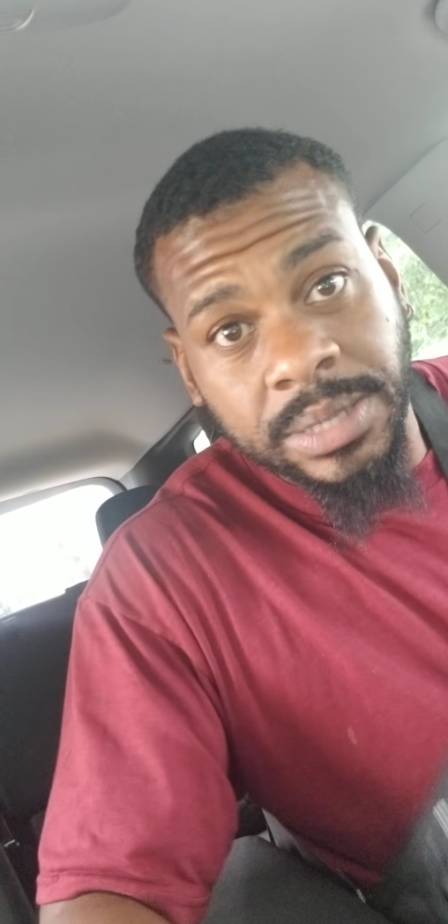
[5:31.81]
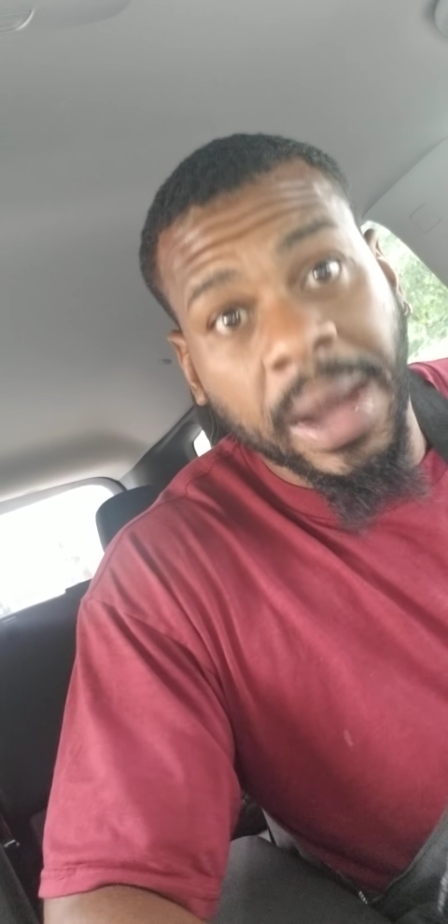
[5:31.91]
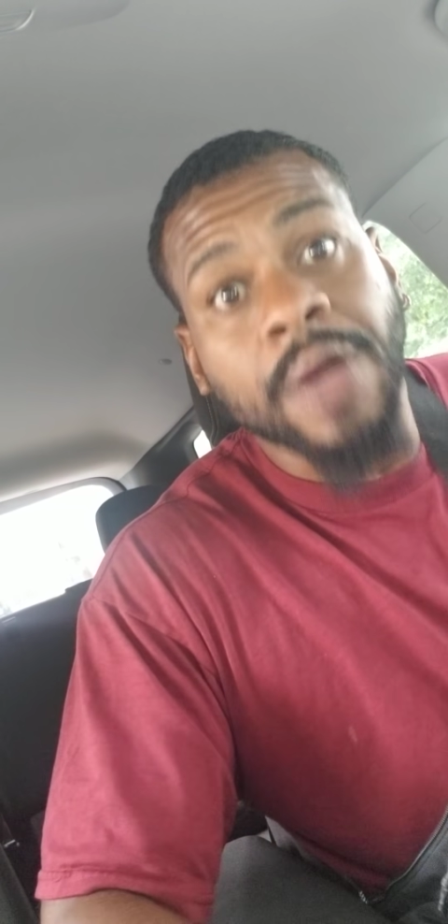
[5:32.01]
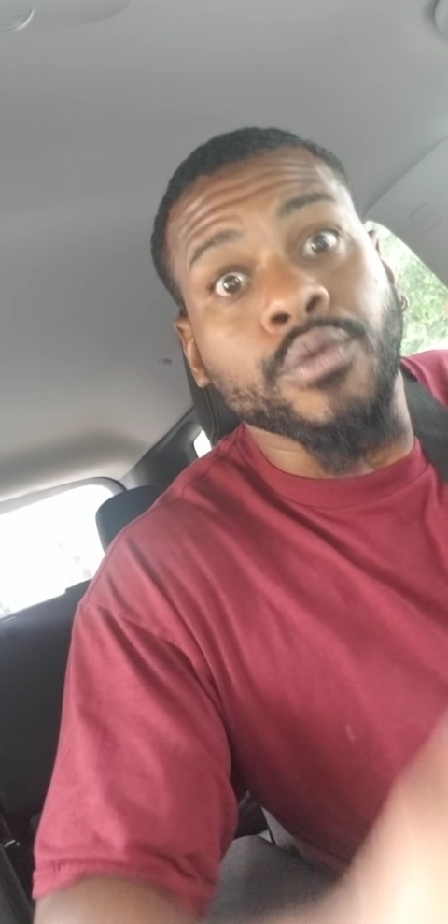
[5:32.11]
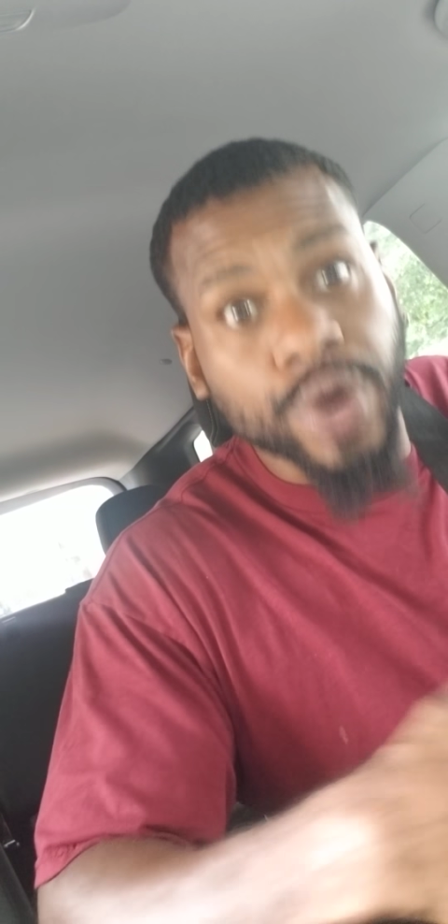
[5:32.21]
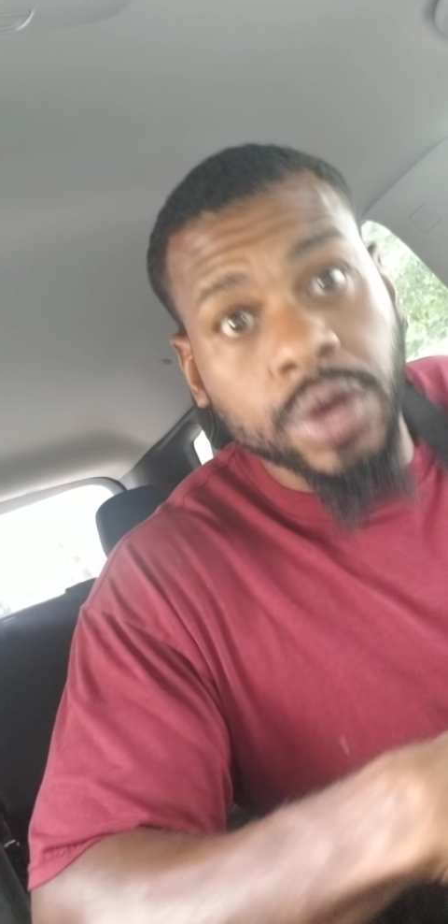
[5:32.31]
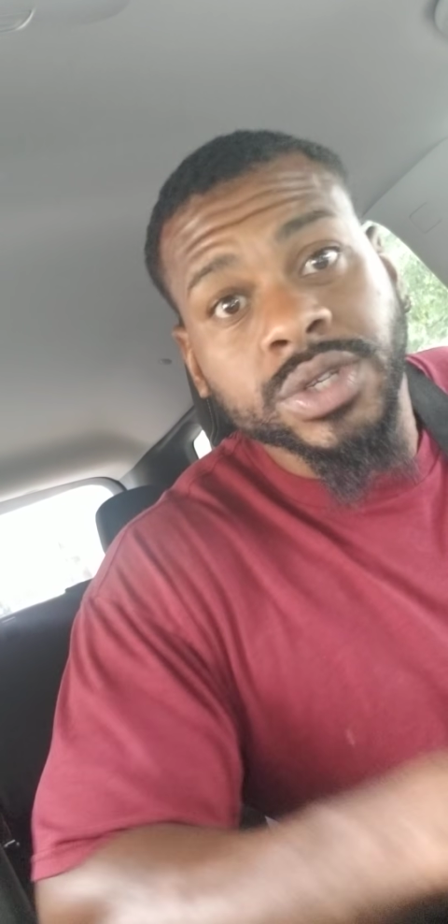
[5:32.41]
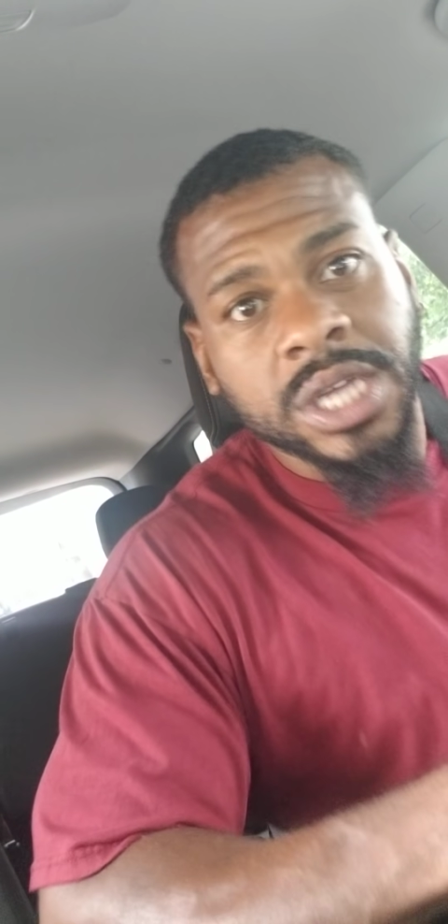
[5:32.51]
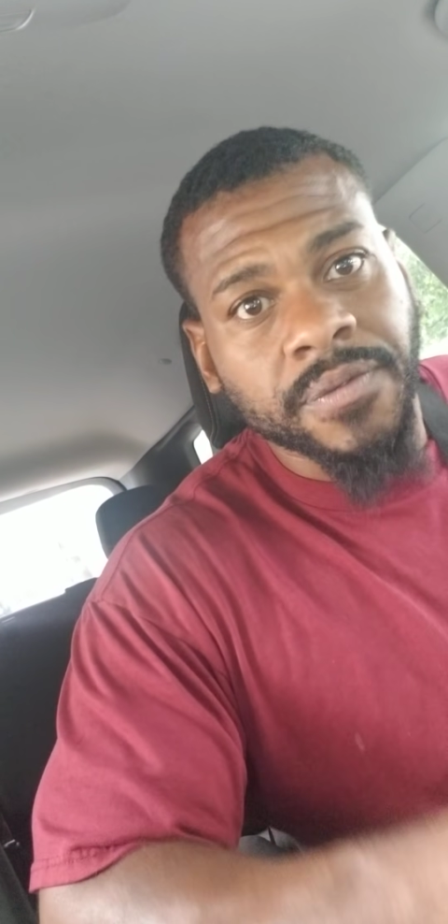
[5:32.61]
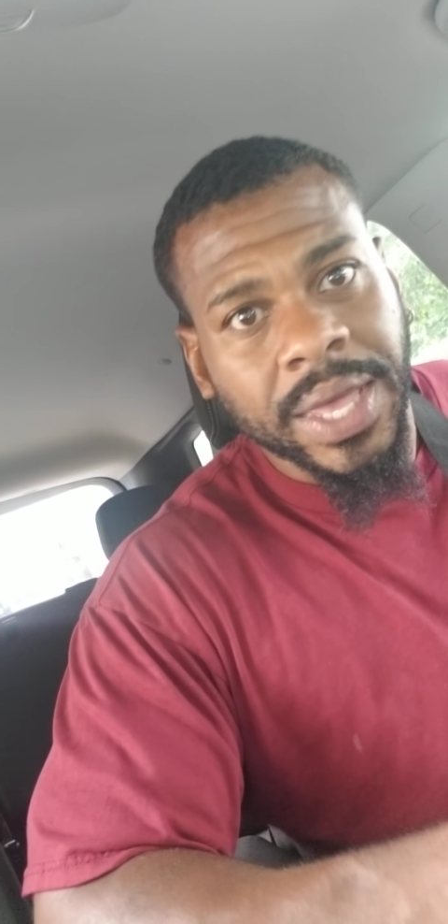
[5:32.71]
my real
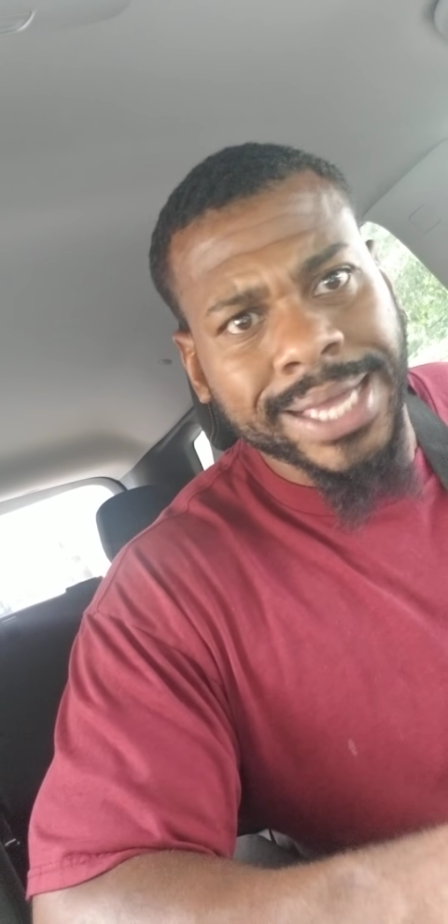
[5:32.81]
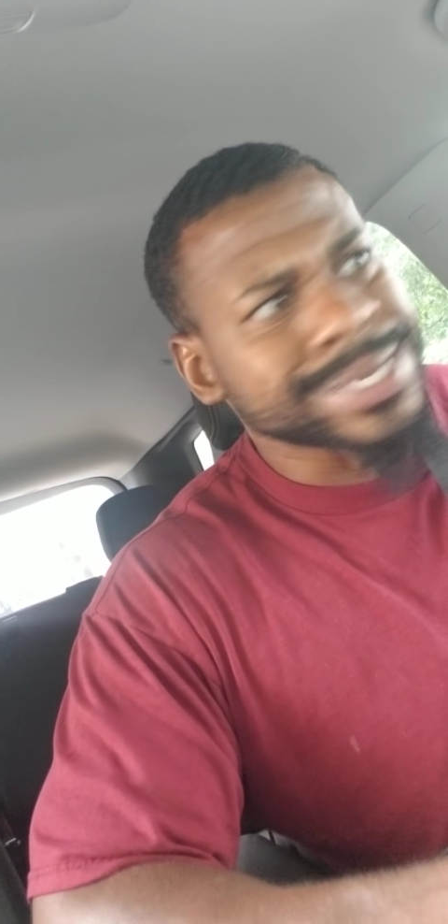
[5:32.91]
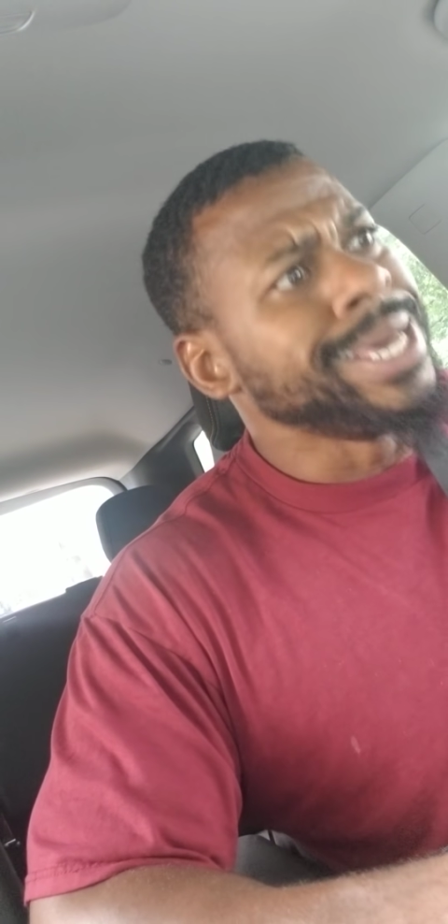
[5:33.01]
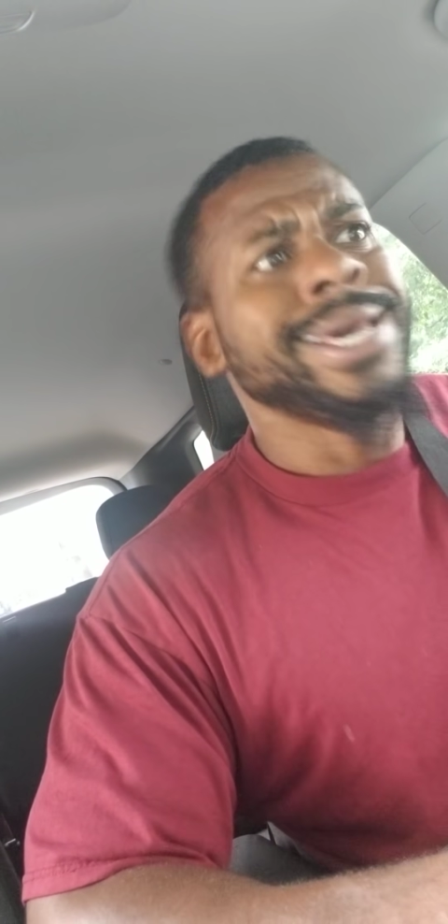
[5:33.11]
stuff is.